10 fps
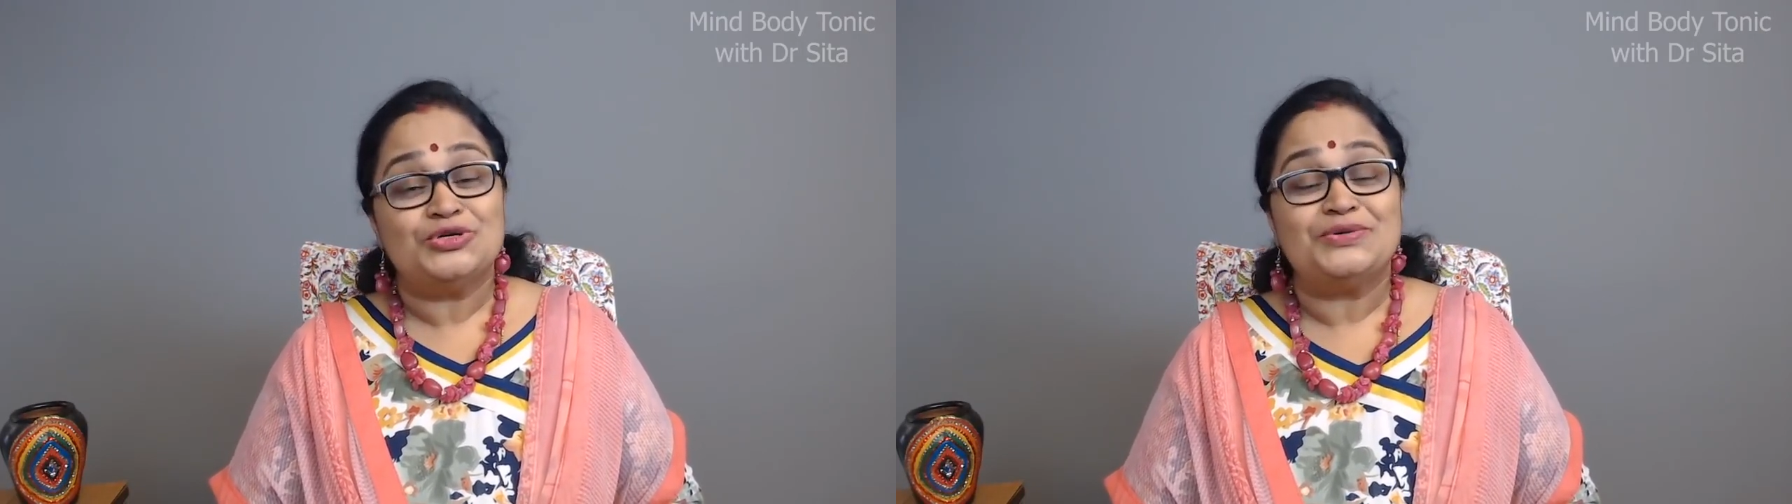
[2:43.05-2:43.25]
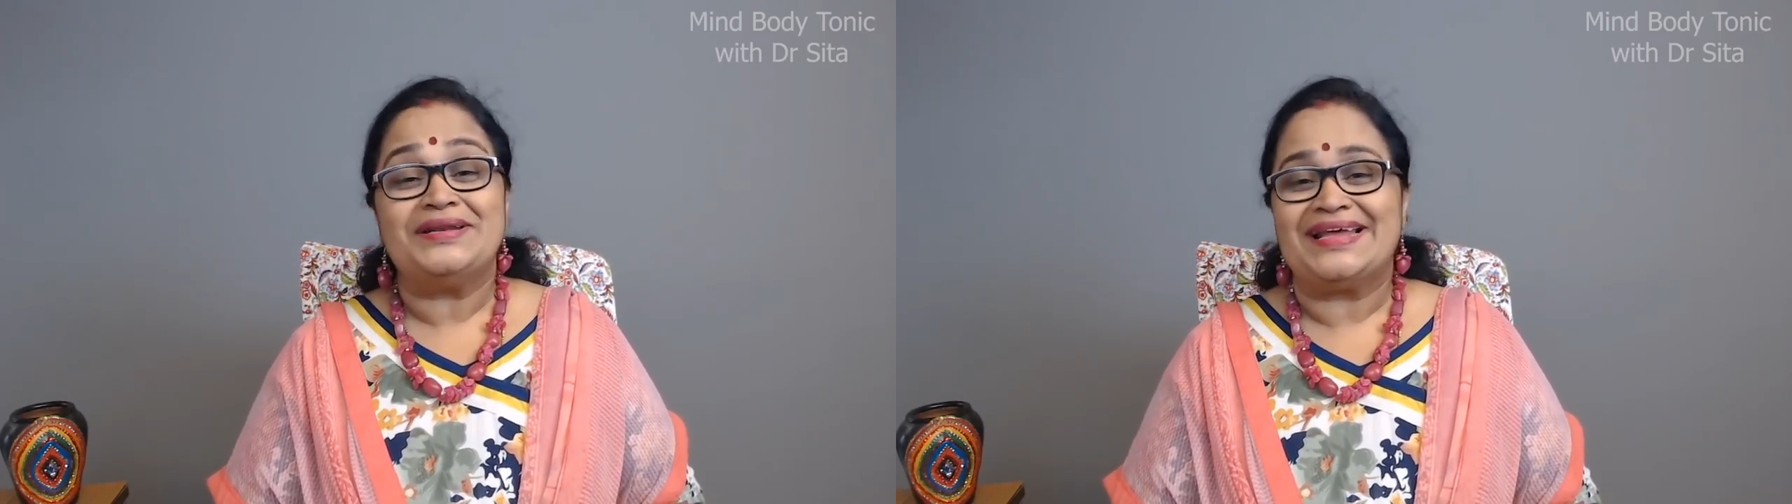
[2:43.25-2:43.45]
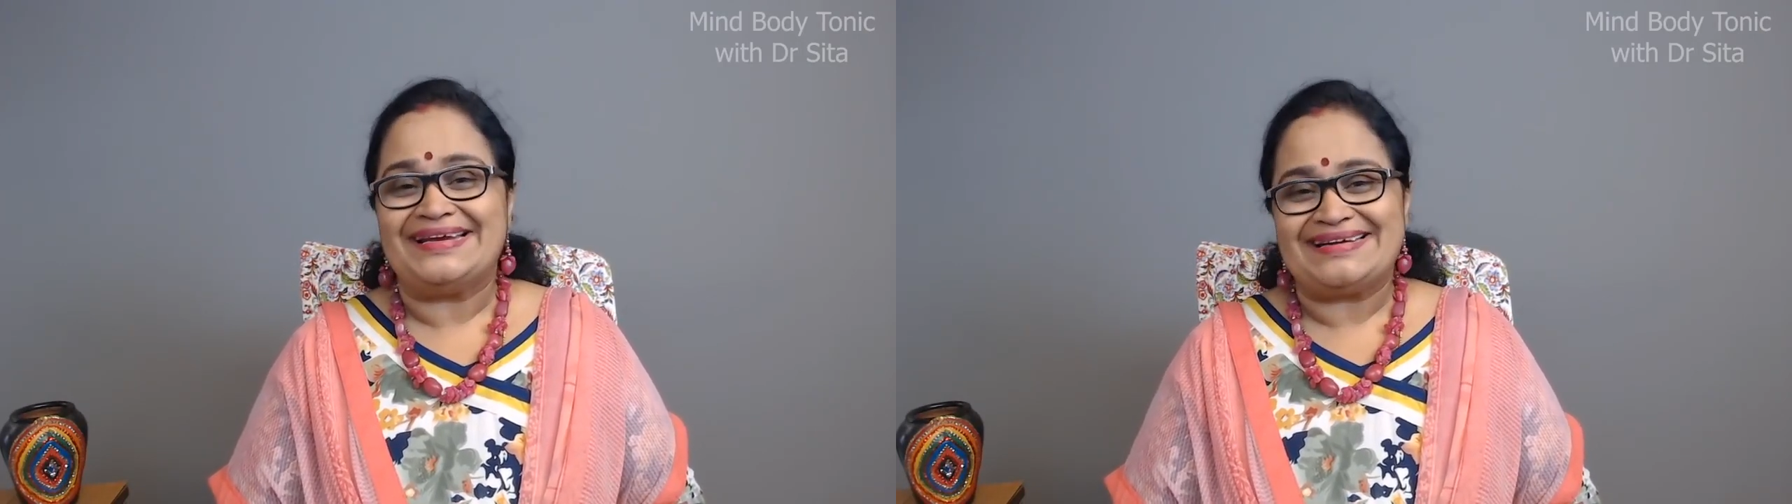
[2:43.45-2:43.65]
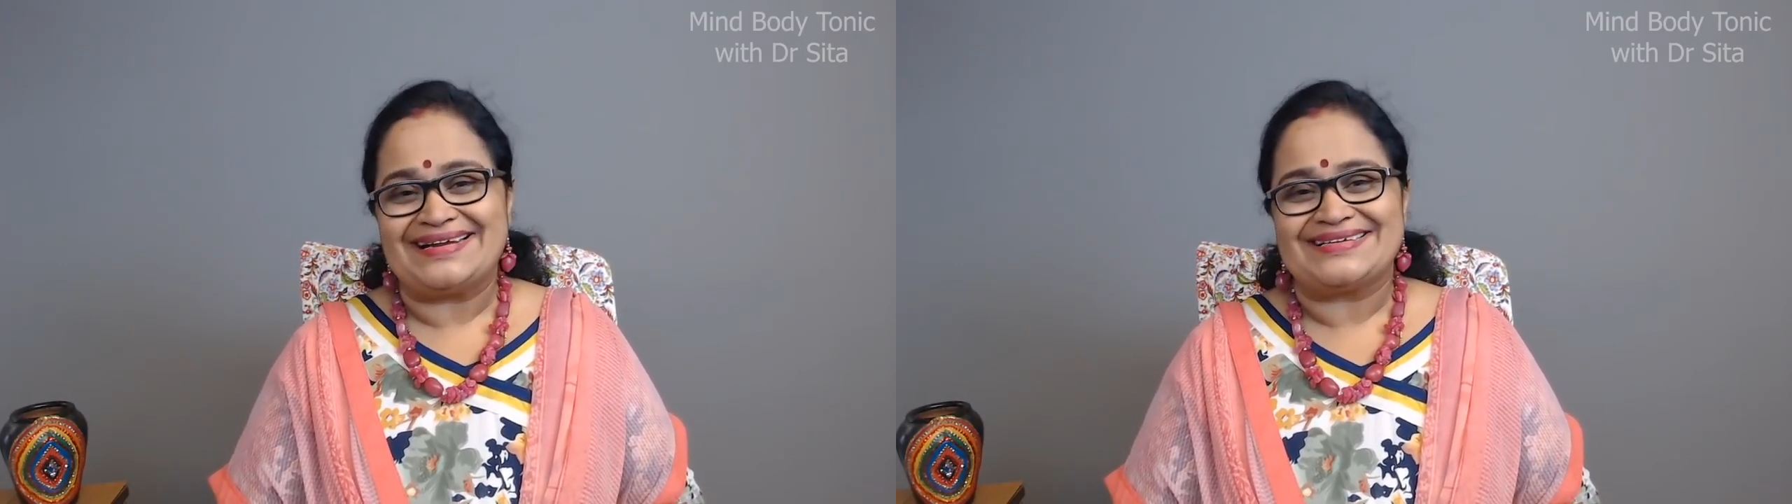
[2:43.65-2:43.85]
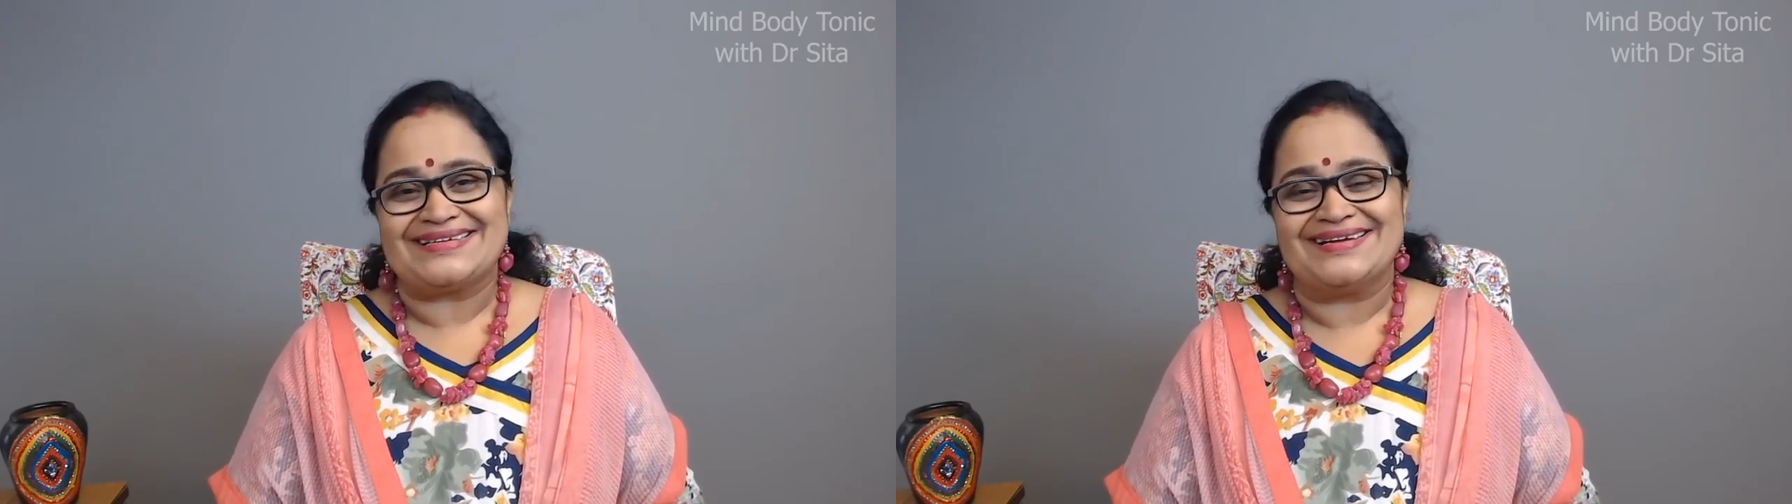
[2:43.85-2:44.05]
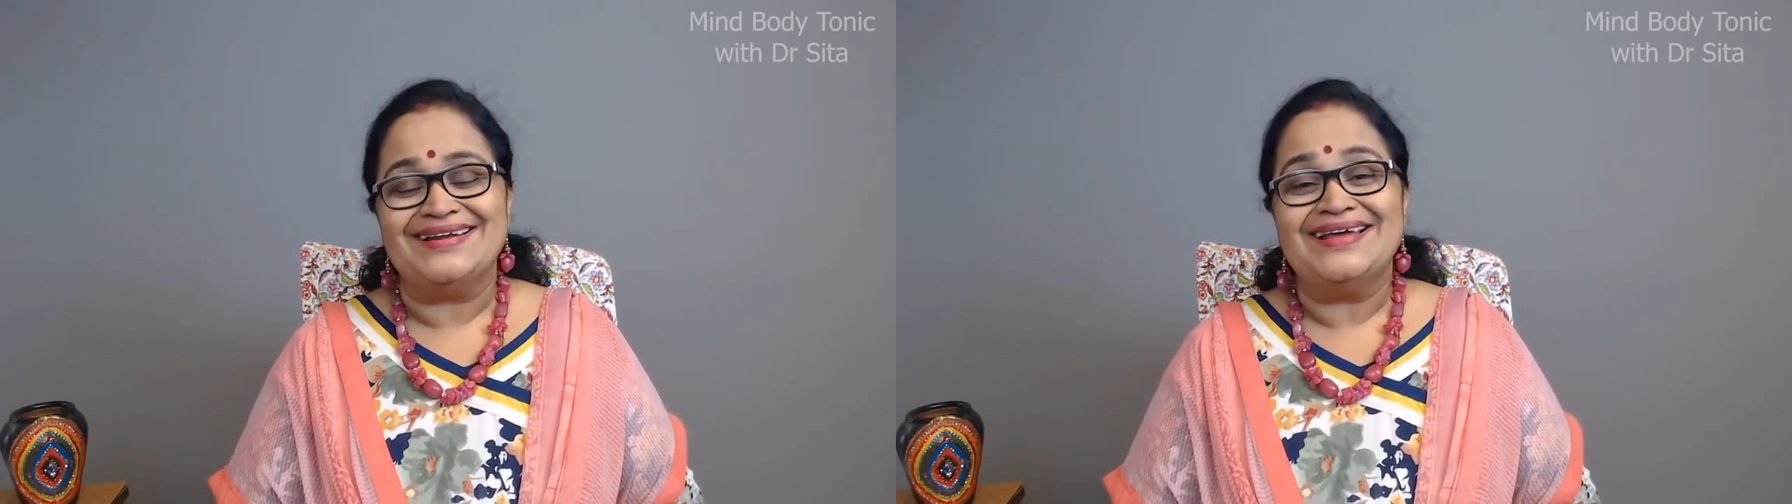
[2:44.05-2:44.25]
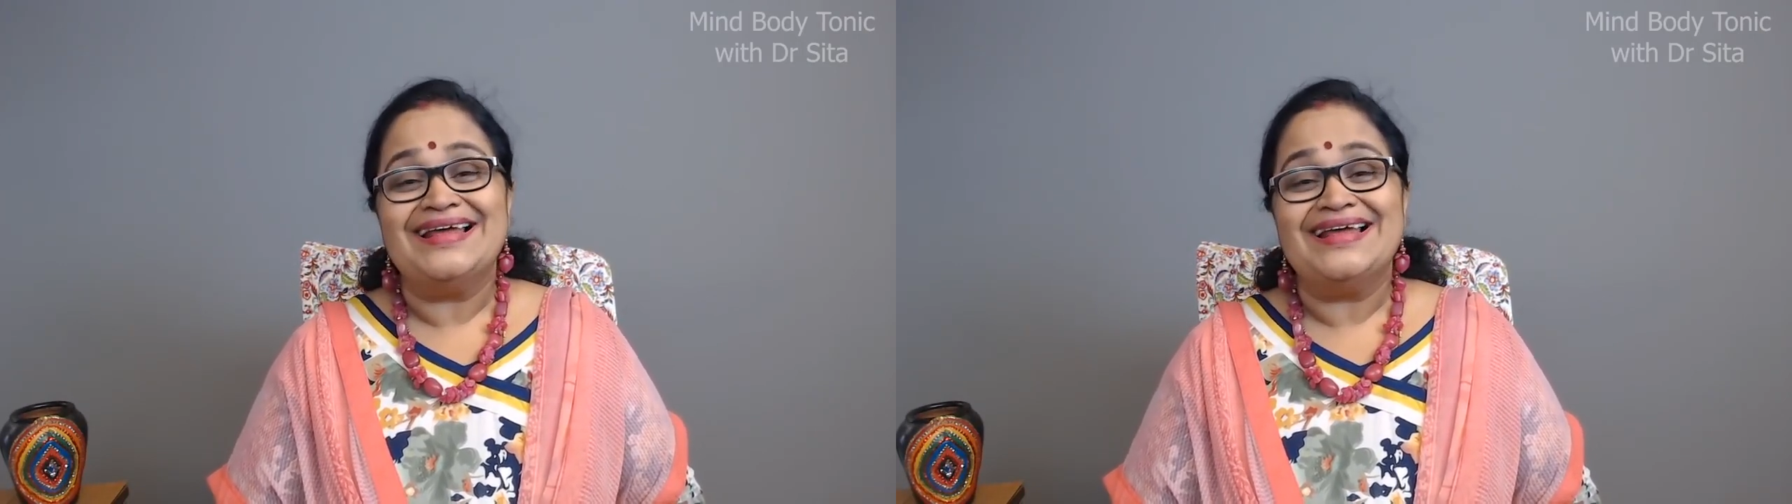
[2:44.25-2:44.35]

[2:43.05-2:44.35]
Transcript: you in the introduction,